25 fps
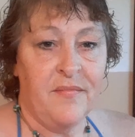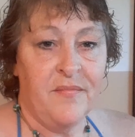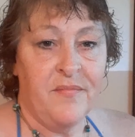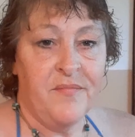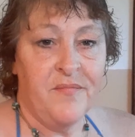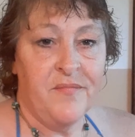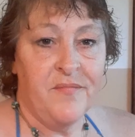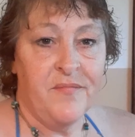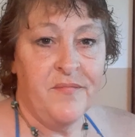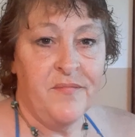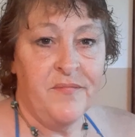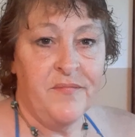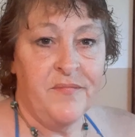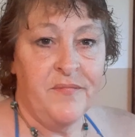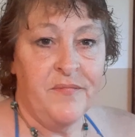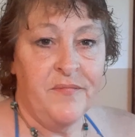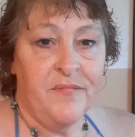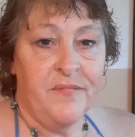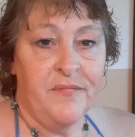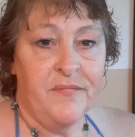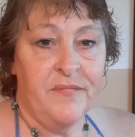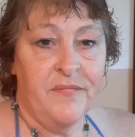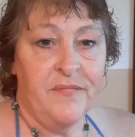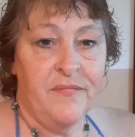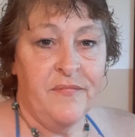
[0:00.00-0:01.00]

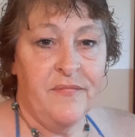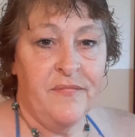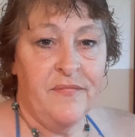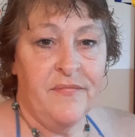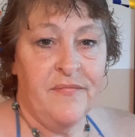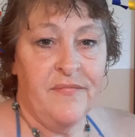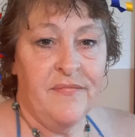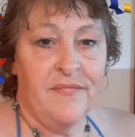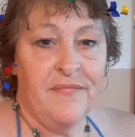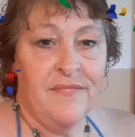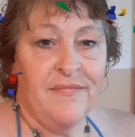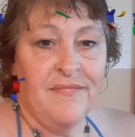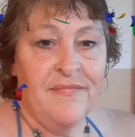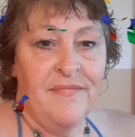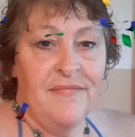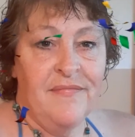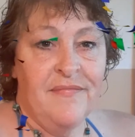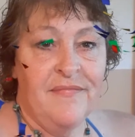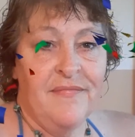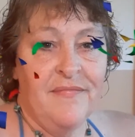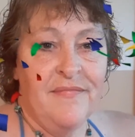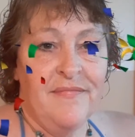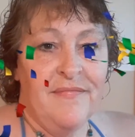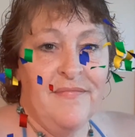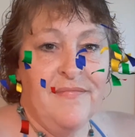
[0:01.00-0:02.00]

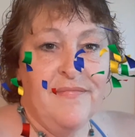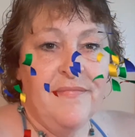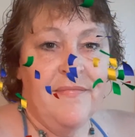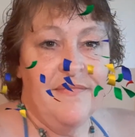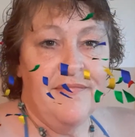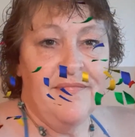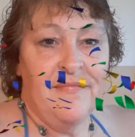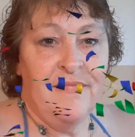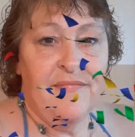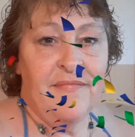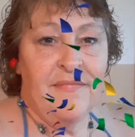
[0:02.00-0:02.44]
Nothing is said.